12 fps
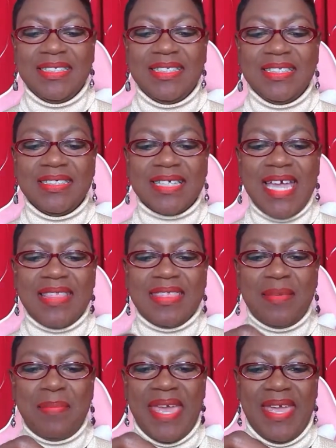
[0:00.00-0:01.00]
Look
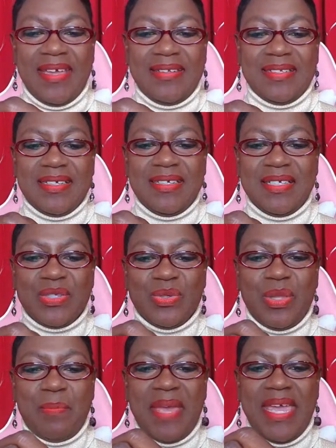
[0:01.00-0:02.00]
at the band.
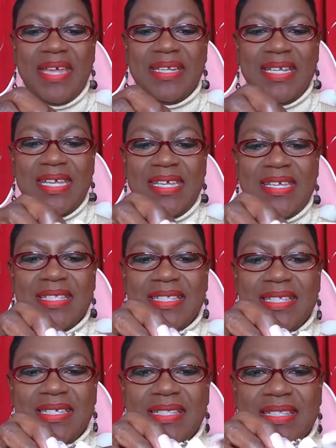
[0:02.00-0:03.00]
So the band is
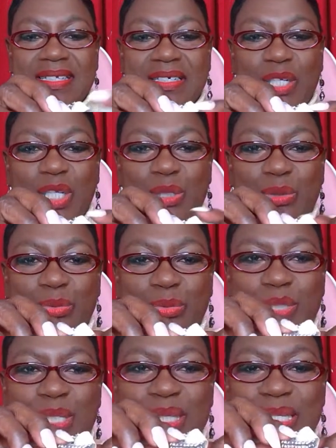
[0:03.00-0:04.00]
this, the clue.
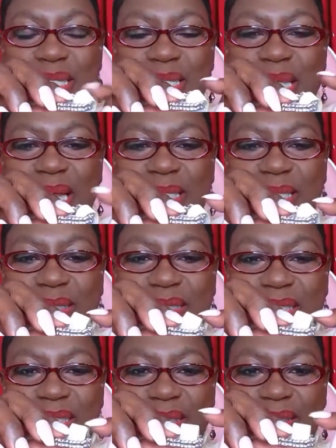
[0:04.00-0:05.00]
This is not
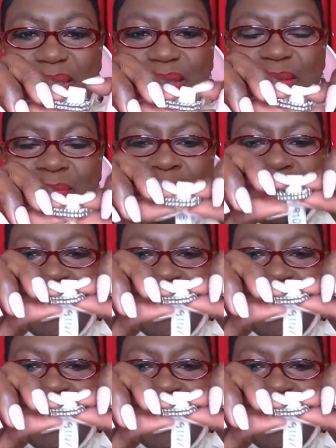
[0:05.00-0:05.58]
knuckle to knuckle.